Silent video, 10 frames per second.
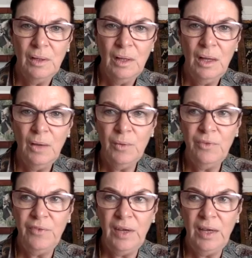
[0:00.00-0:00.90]
And we're
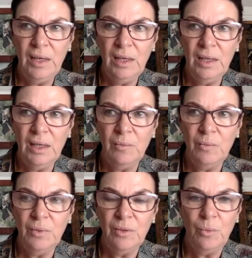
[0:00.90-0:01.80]
feeding him
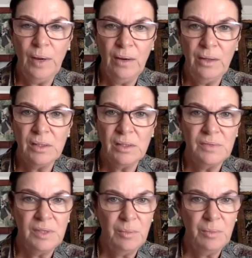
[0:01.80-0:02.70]
with awareness of
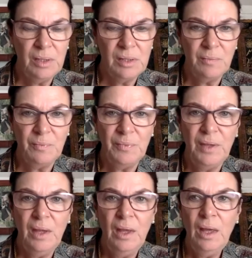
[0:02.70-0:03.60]
symbolism
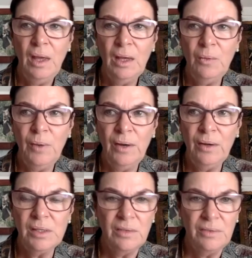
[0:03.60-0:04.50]
and
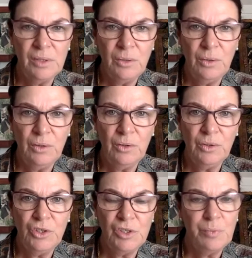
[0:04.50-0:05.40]
awareness of his own
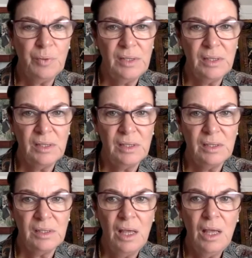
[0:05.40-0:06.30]
unconscious
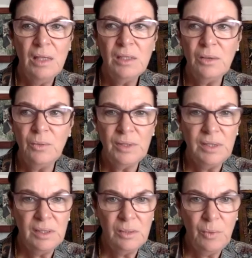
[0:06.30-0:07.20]
processes. So once
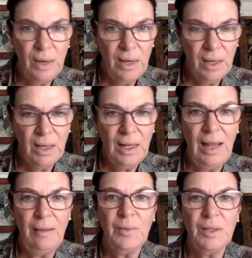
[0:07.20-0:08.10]
he's aware, he can
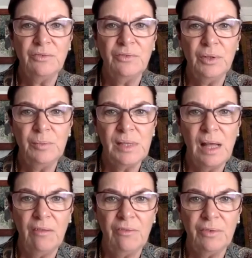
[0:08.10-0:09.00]
claim it for
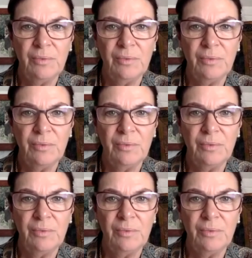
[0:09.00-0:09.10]
himself.